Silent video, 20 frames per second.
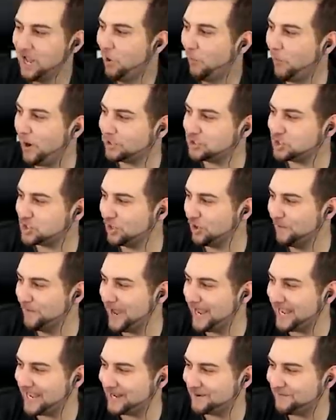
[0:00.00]
What you
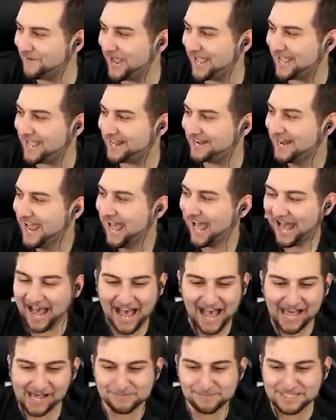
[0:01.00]
mean, man?
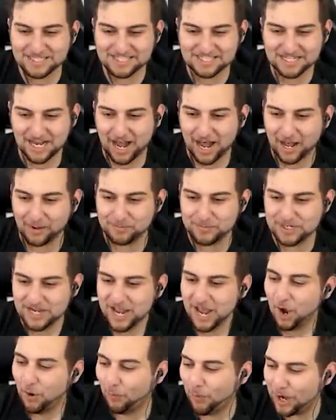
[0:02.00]
I'm
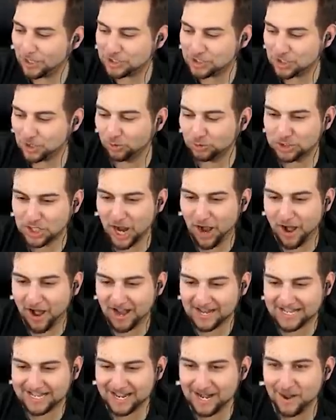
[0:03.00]
subbed. What you
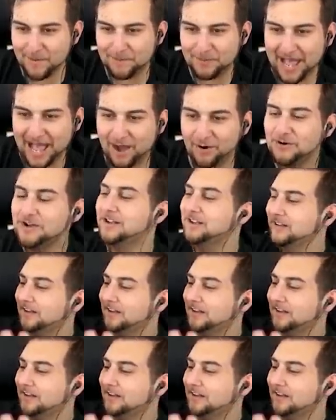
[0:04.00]
talking about?